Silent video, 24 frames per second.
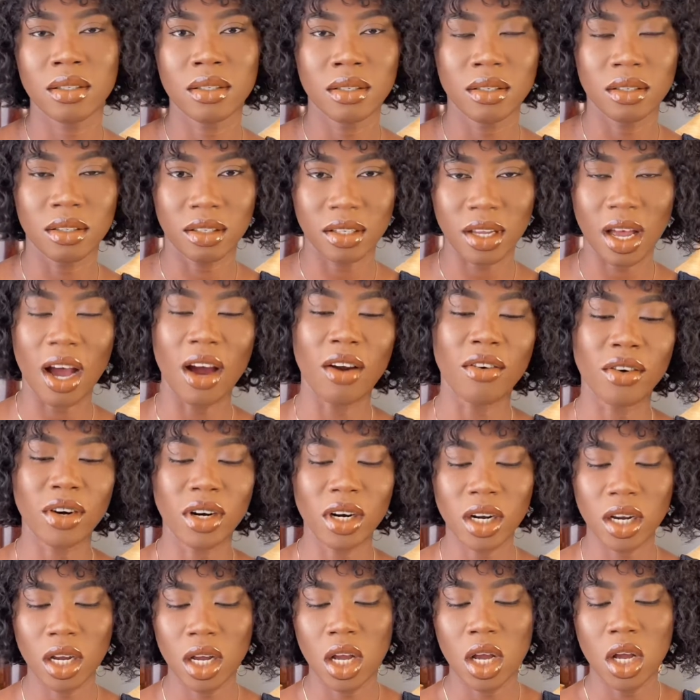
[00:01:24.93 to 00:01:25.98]

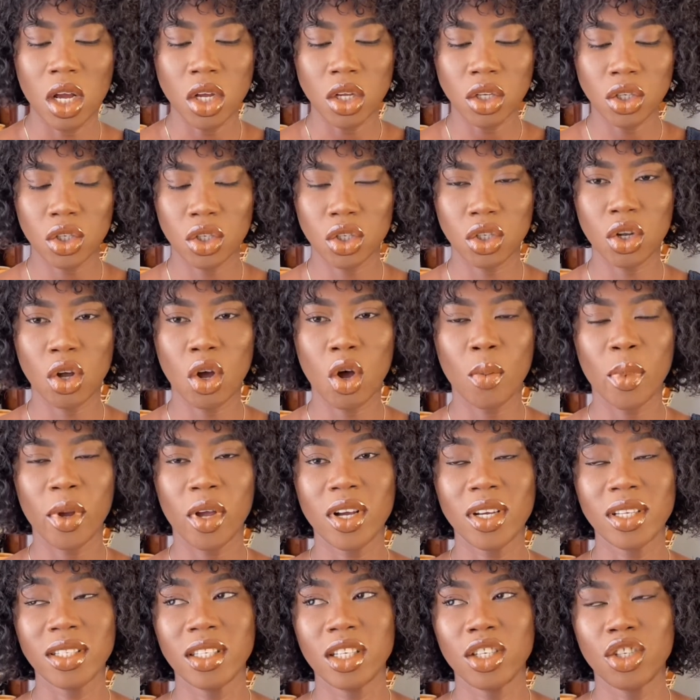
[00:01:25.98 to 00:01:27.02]
Zara. So
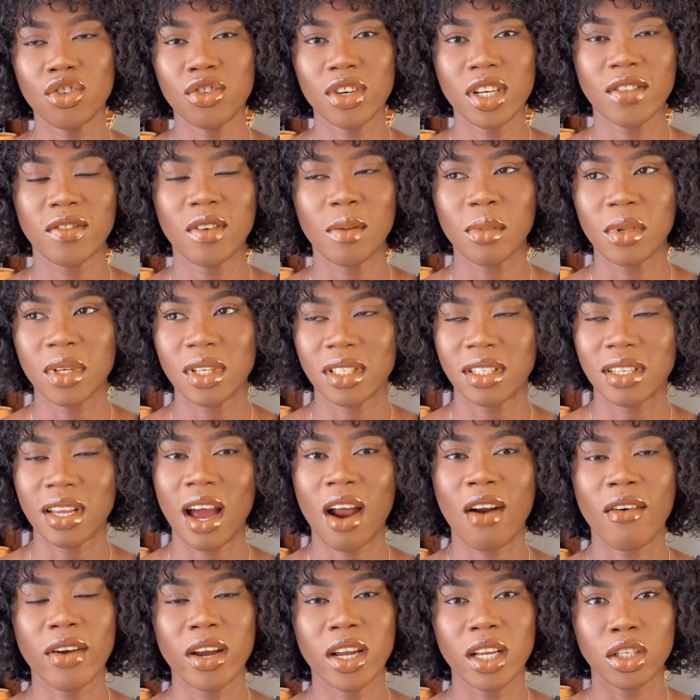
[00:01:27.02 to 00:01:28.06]
because the dress from the
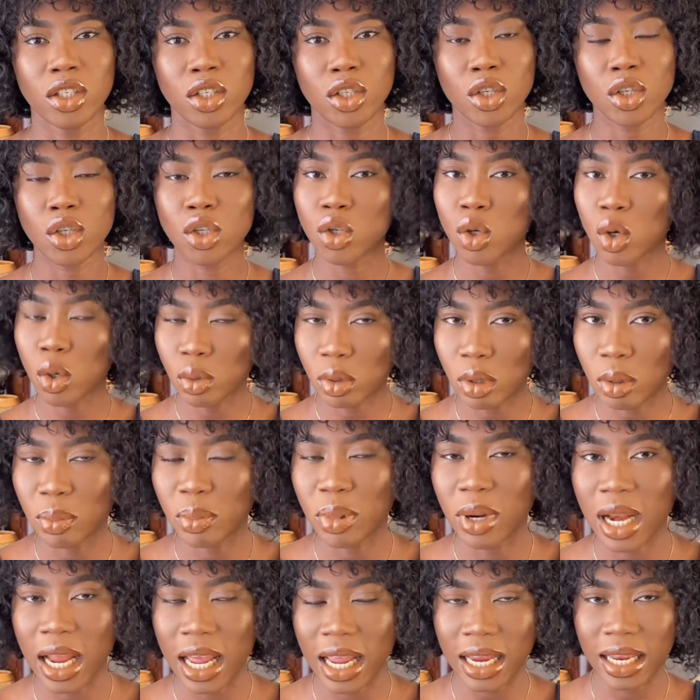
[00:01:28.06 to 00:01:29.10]
Zara is super
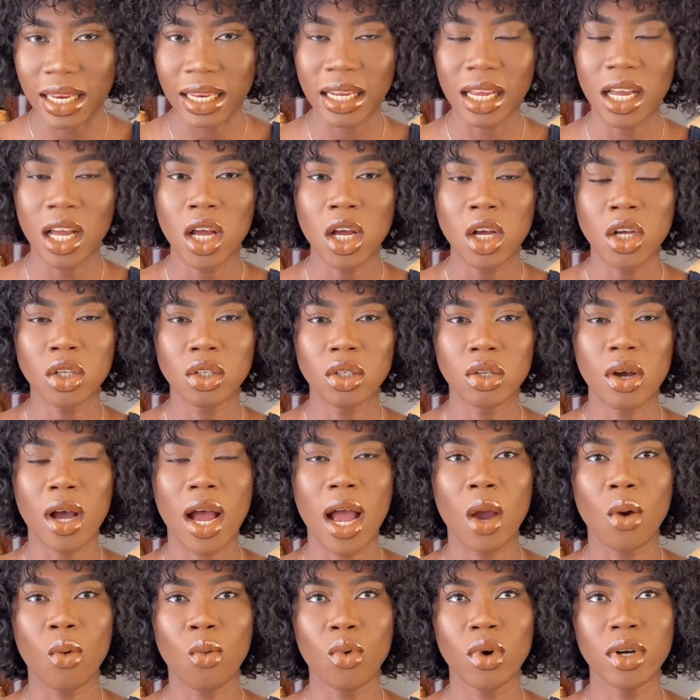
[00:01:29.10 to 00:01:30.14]
plain, so
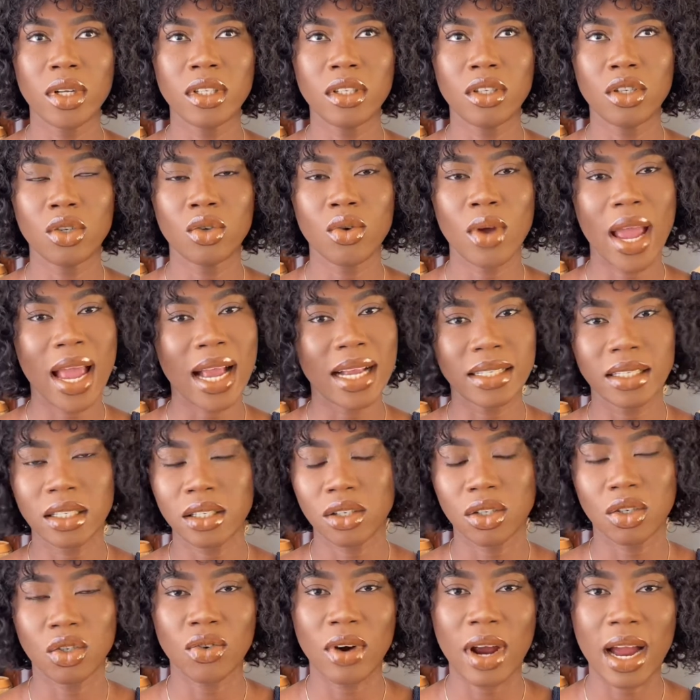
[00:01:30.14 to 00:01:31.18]
I want to
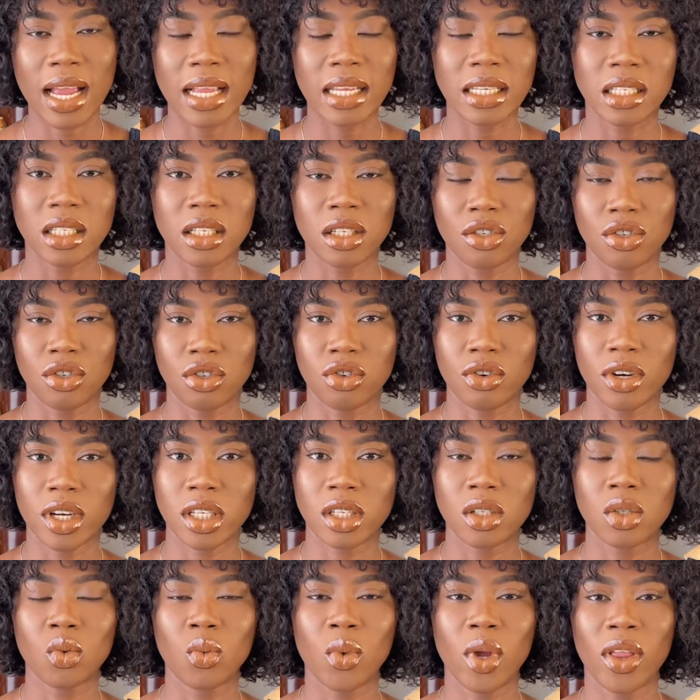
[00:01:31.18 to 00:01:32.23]
accessorize the
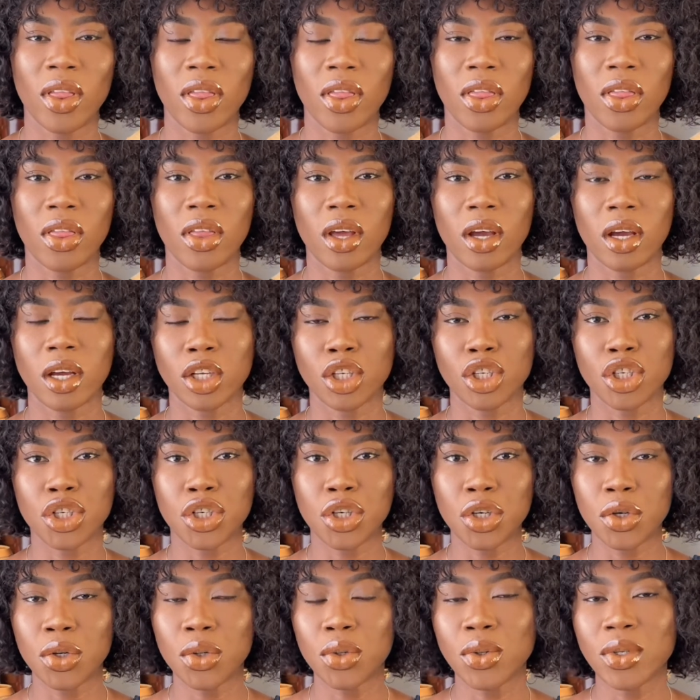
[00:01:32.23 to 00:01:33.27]
dress with the
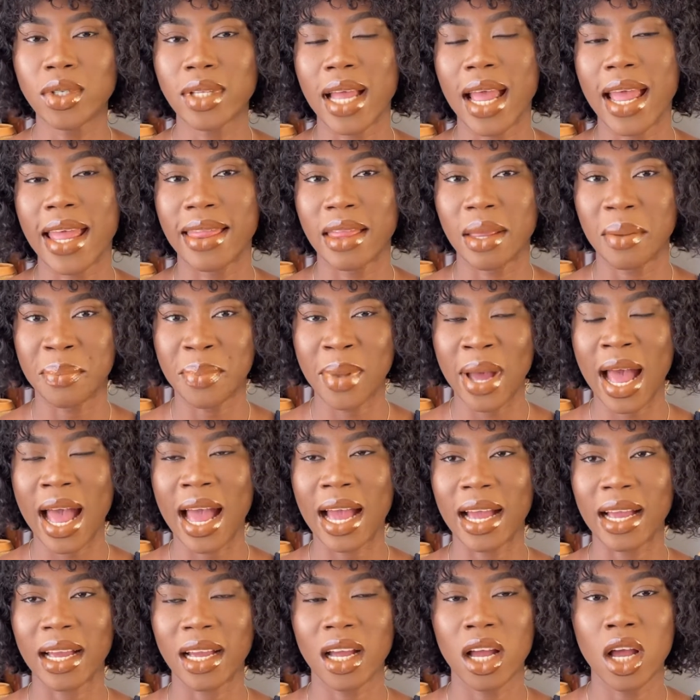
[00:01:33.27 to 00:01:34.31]
shoes and the
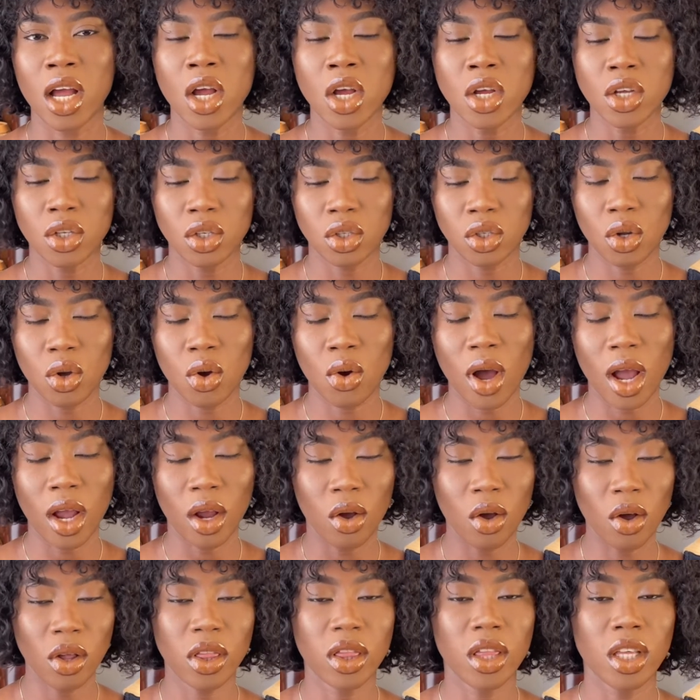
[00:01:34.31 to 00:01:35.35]
bag. So I
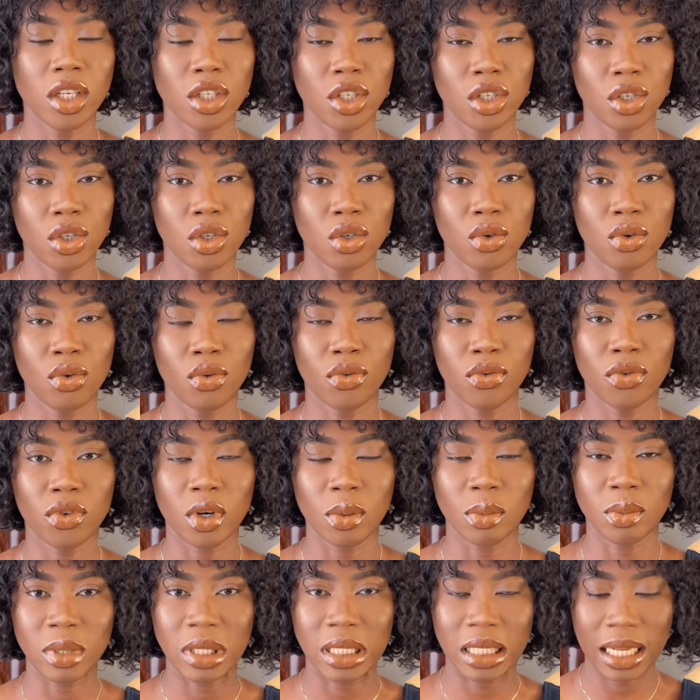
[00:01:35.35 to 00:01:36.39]
got this shoe
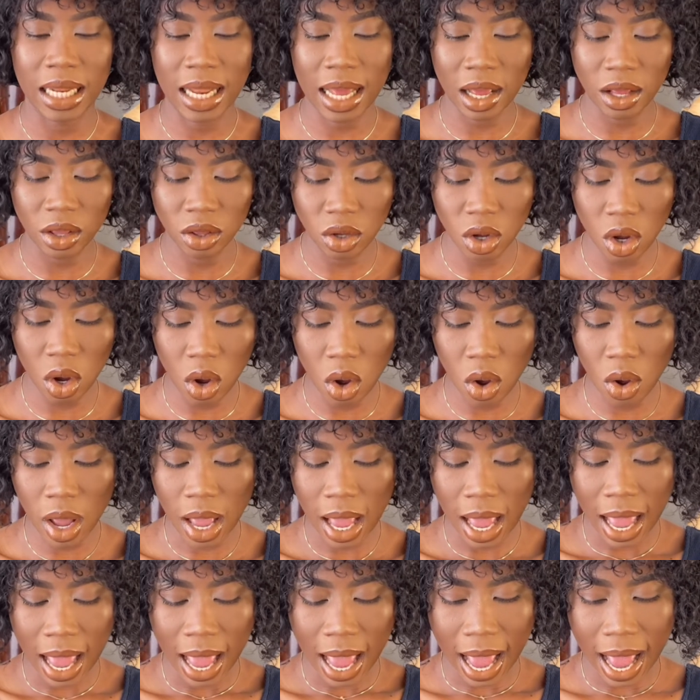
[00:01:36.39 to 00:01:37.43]
from Zalando,
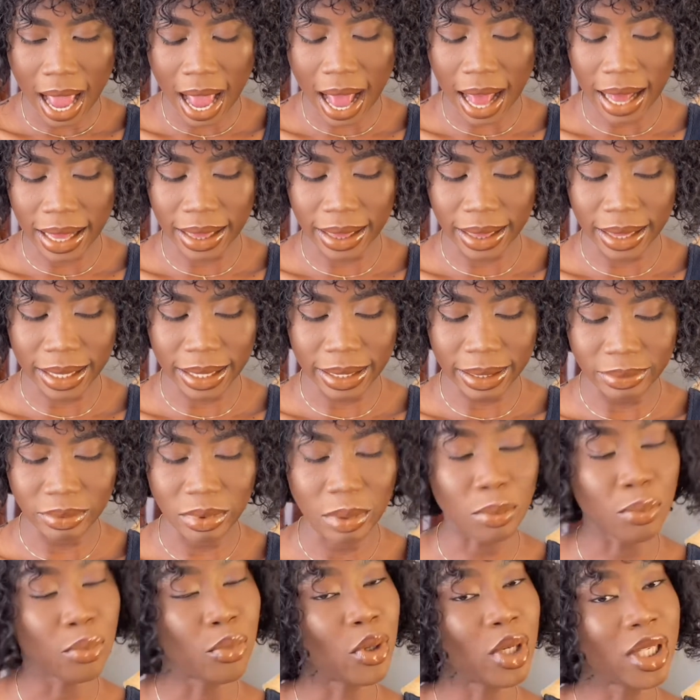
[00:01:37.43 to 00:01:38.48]
and
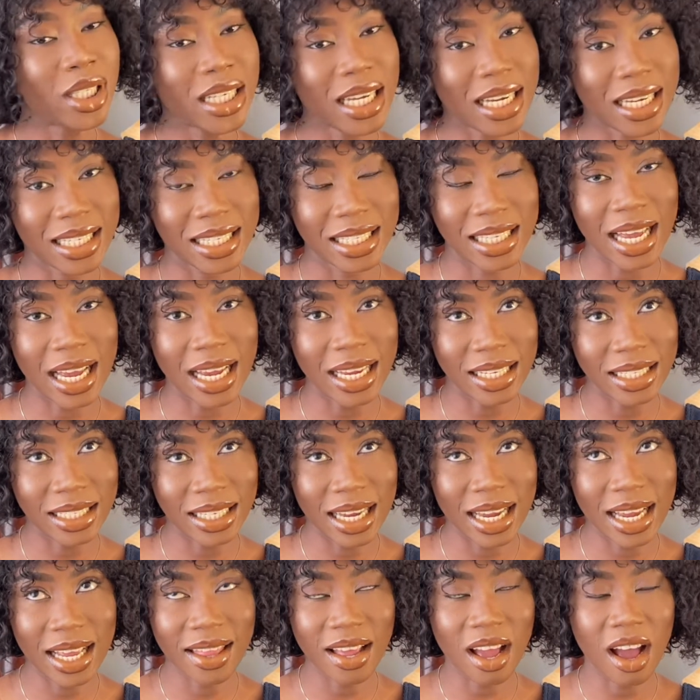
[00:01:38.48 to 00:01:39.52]
I'm pretty
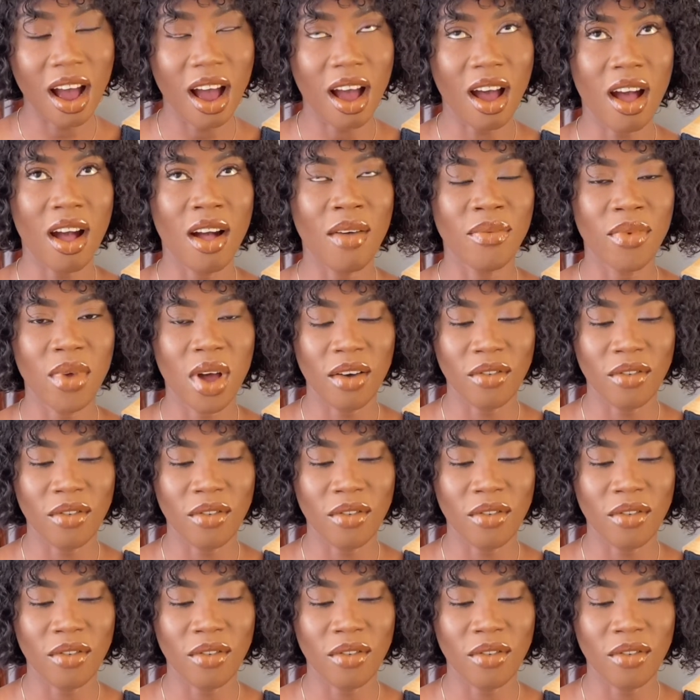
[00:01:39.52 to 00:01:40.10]
excited. I've